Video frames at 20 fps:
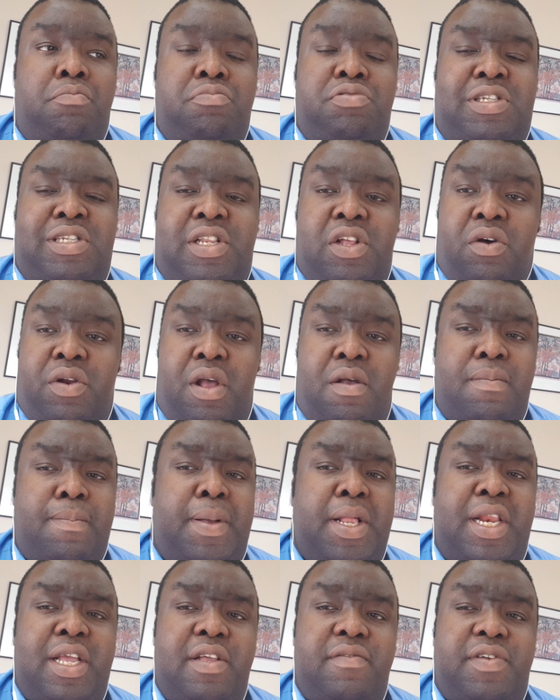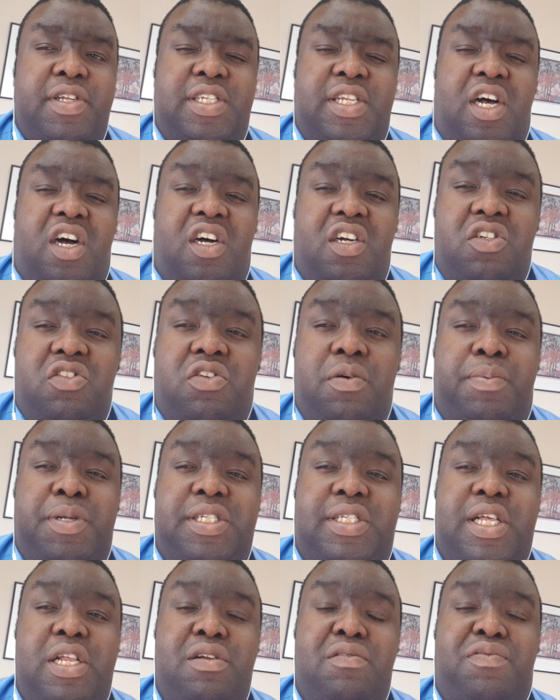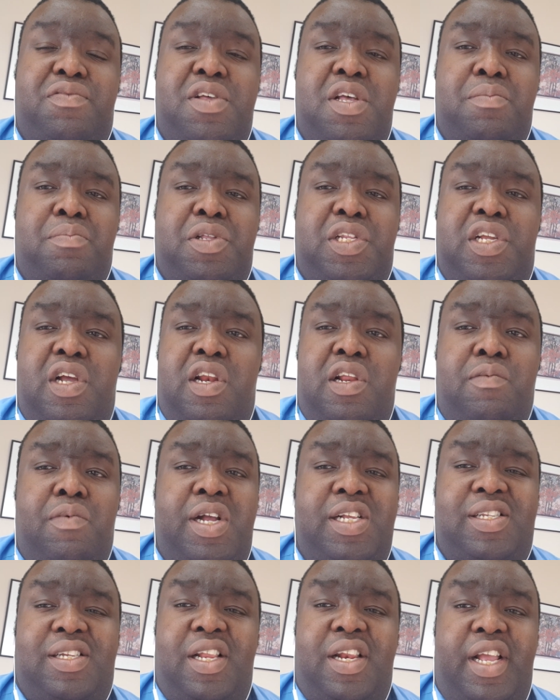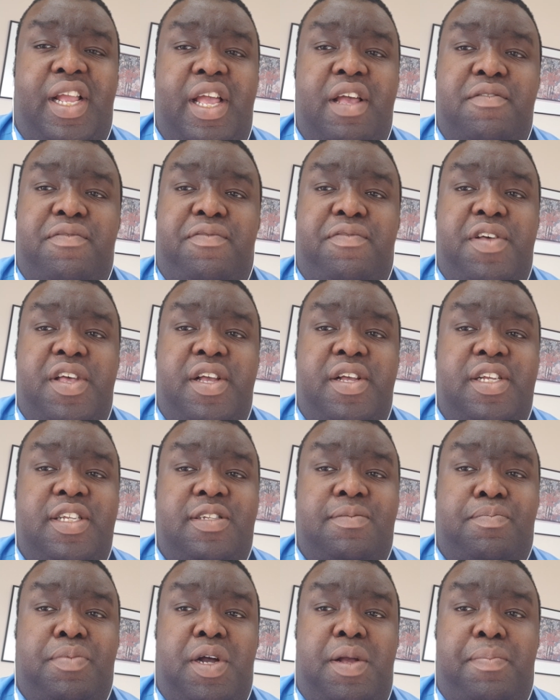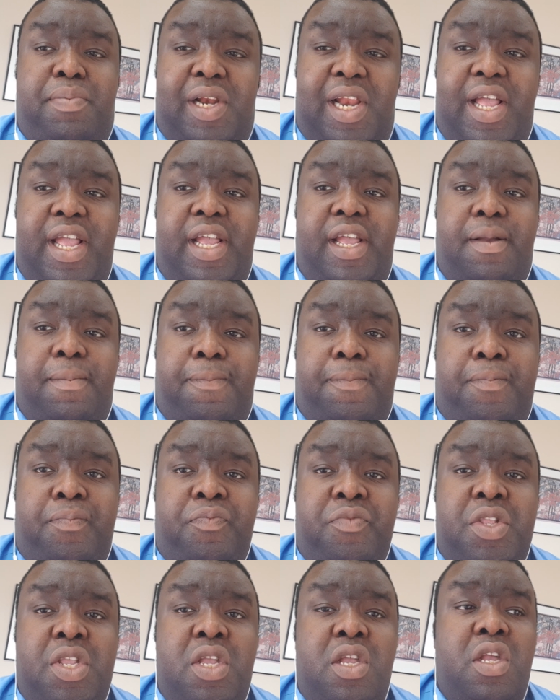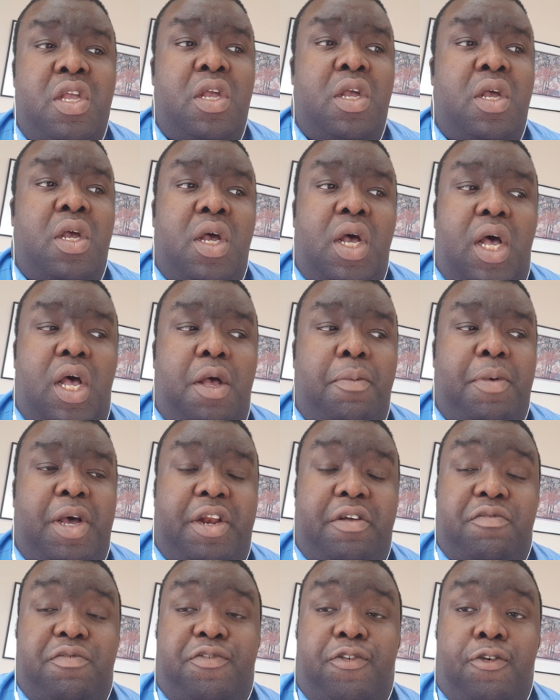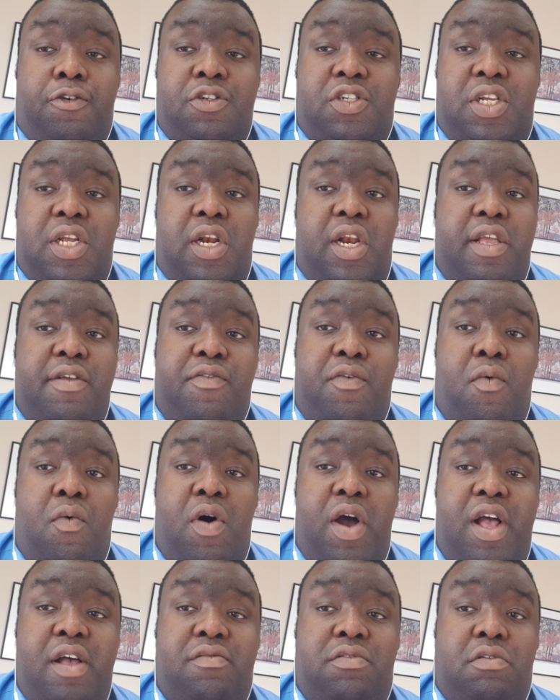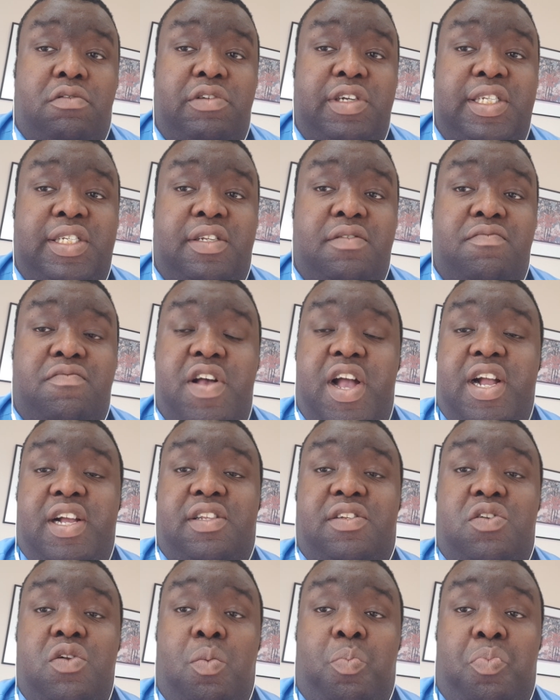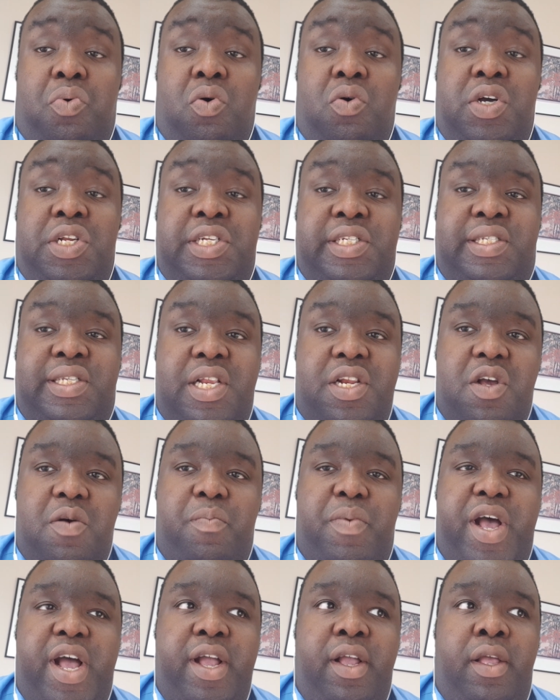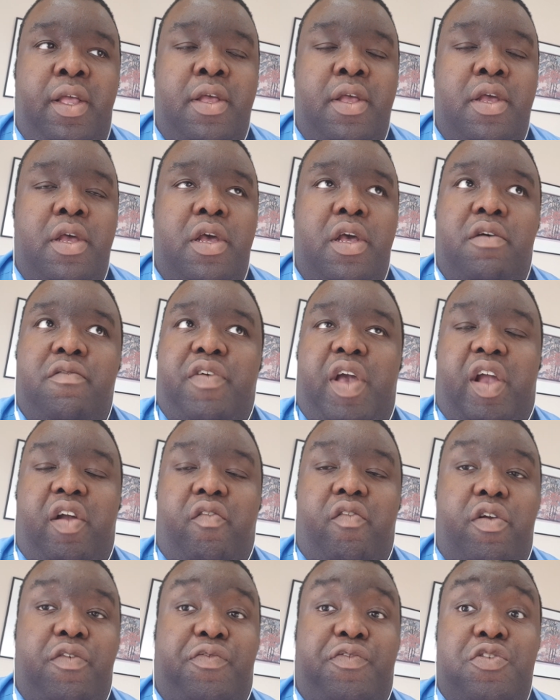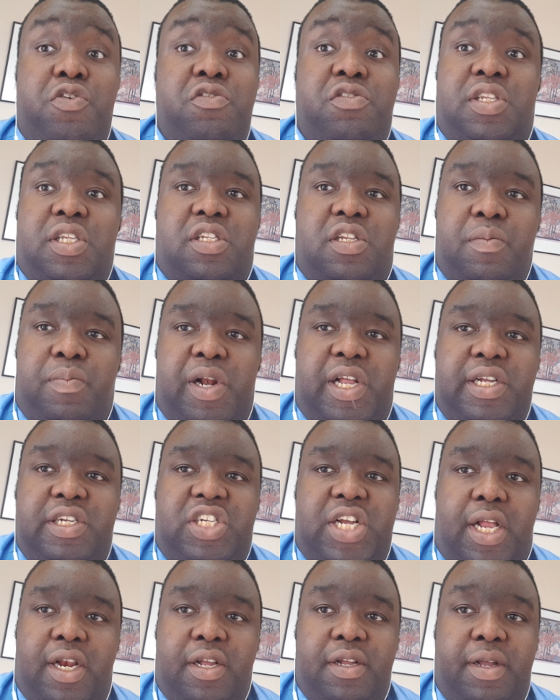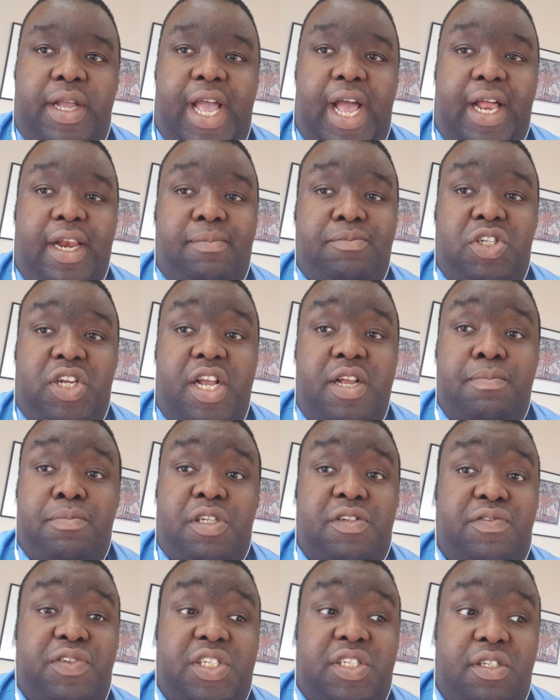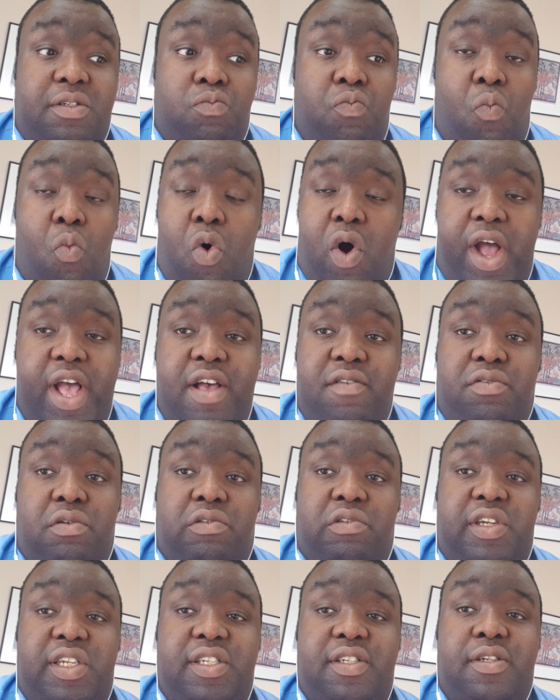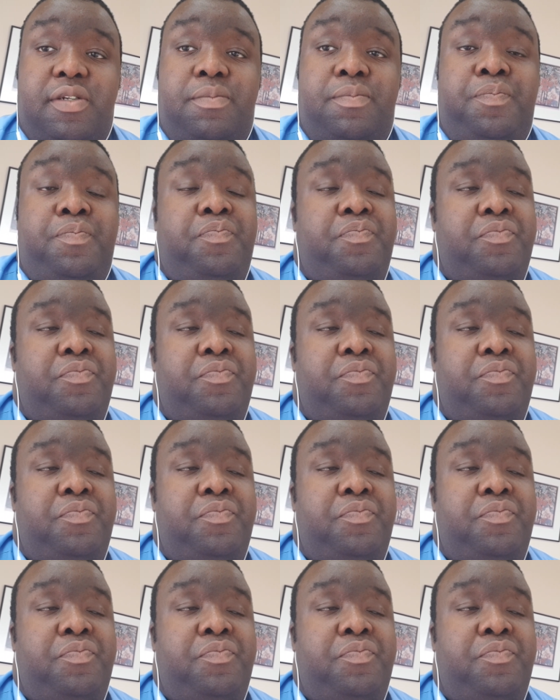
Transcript: Still don't believe he's 100% fit, but the only way he's going to get fit is by playing him. And unfortunately, for whatever reason, Wenger's not brought in a centre-back. Wenger refuses to play Callum Chambers for whatever reason.